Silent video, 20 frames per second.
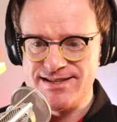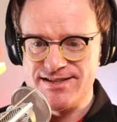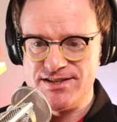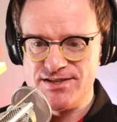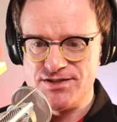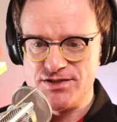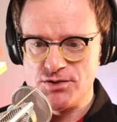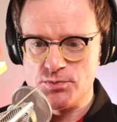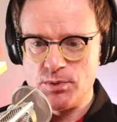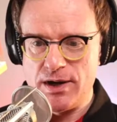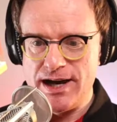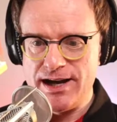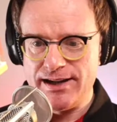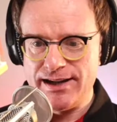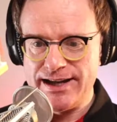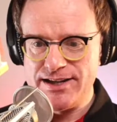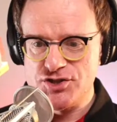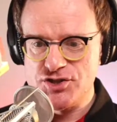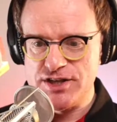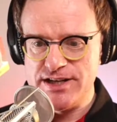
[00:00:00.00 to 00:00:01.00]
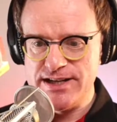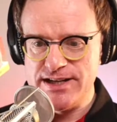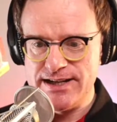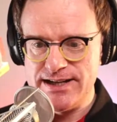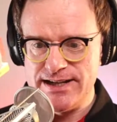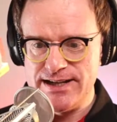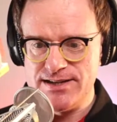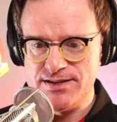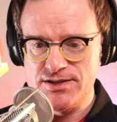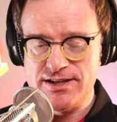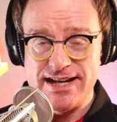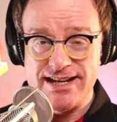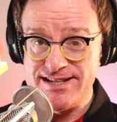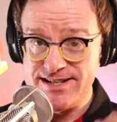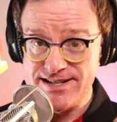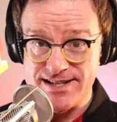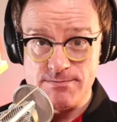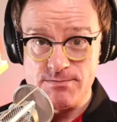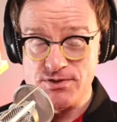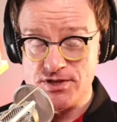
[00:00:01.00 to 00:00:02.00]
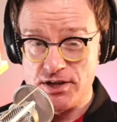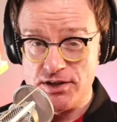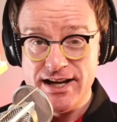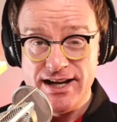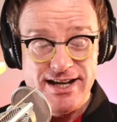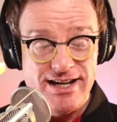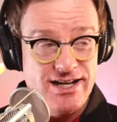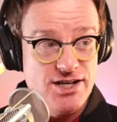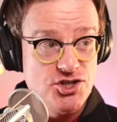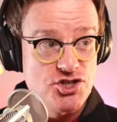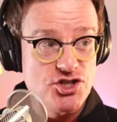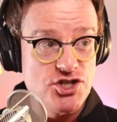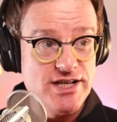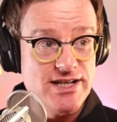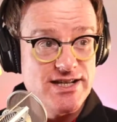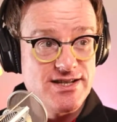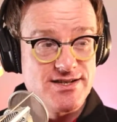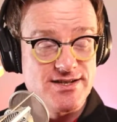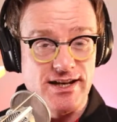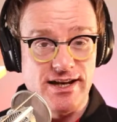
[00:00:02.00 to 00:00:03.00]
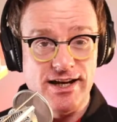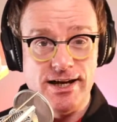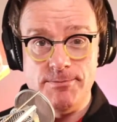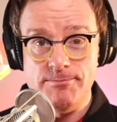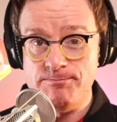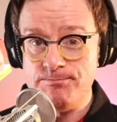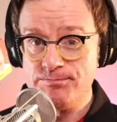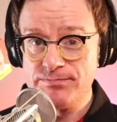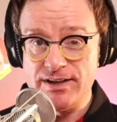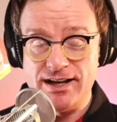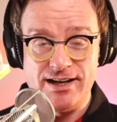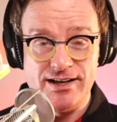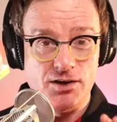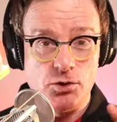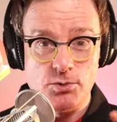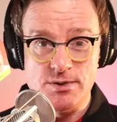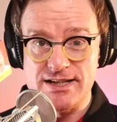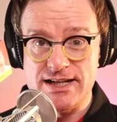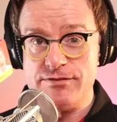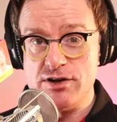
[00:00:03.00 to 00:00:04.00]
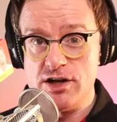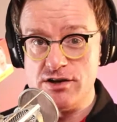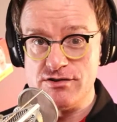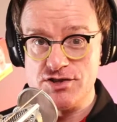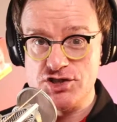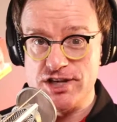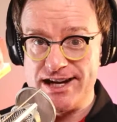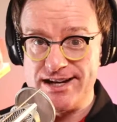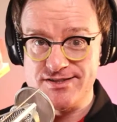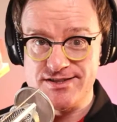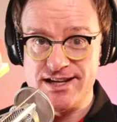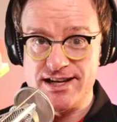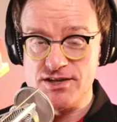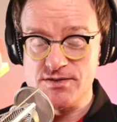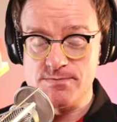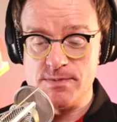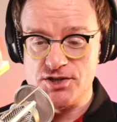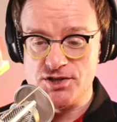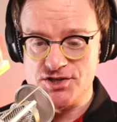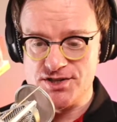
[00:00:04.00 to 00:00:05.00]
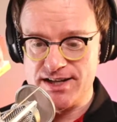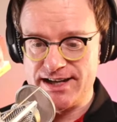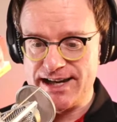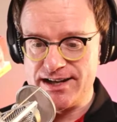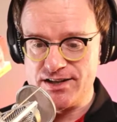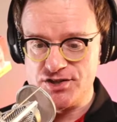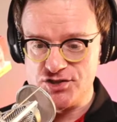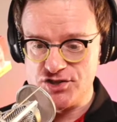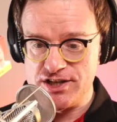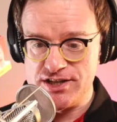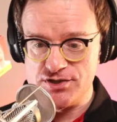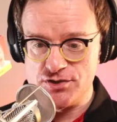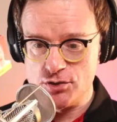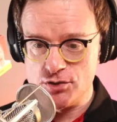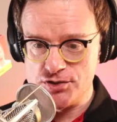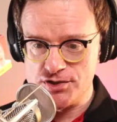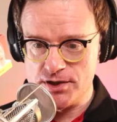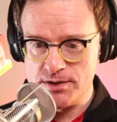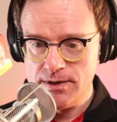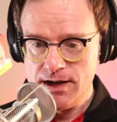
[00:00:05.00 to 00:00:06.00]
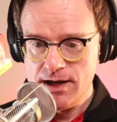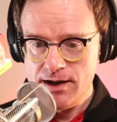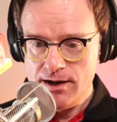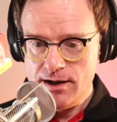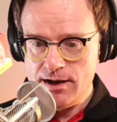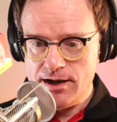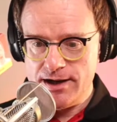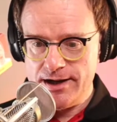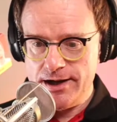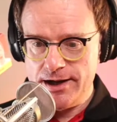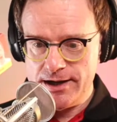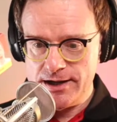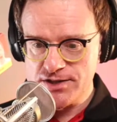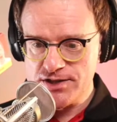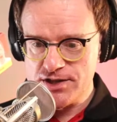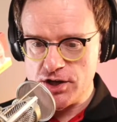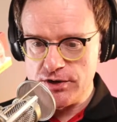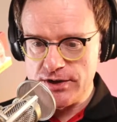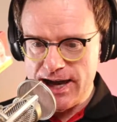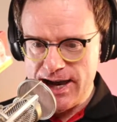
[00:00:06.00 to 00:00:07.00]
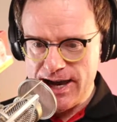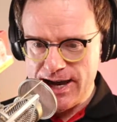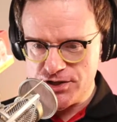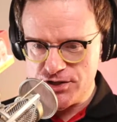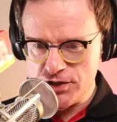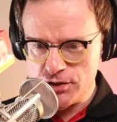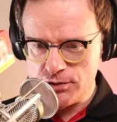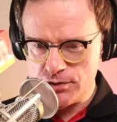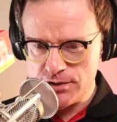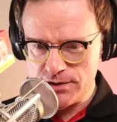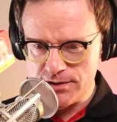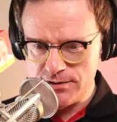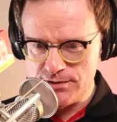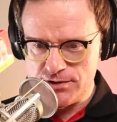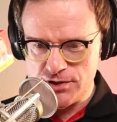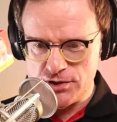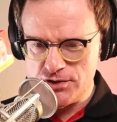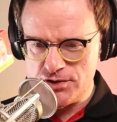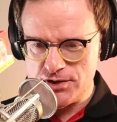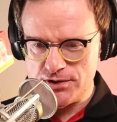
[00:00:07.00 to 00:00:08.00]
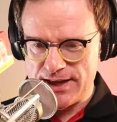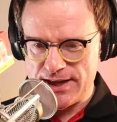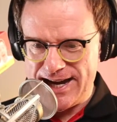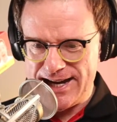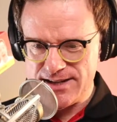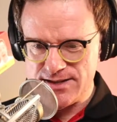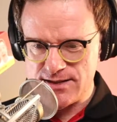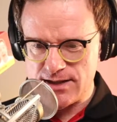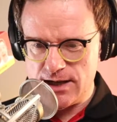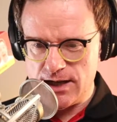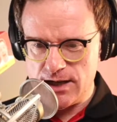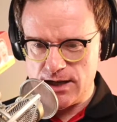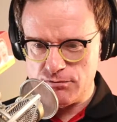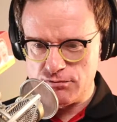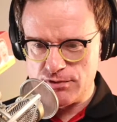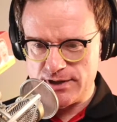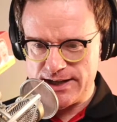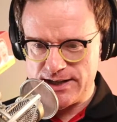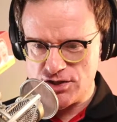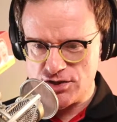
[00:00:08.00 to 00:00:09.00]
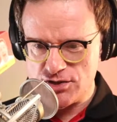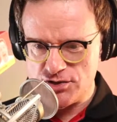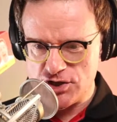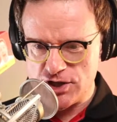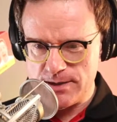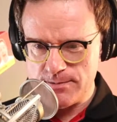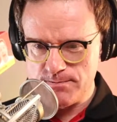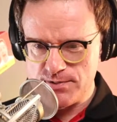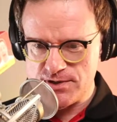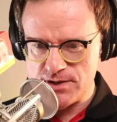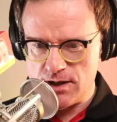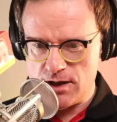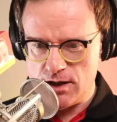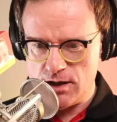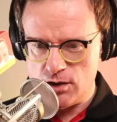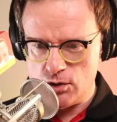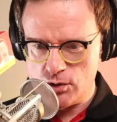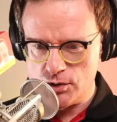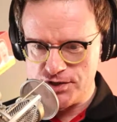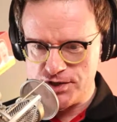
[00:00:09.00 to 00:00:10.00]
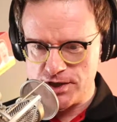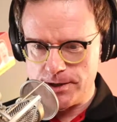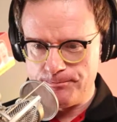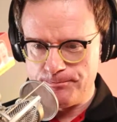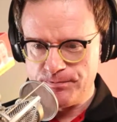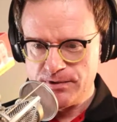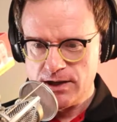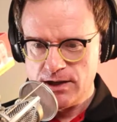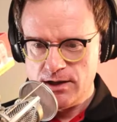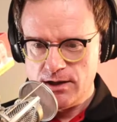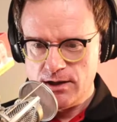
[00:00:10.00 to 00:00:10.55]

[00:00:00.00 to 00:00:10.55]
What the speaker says: listeners as well, and she is Katie Simpson, and she's I always give her a shout out as much as I can because she's awesome. So yeah, do that. Relationships are awesome.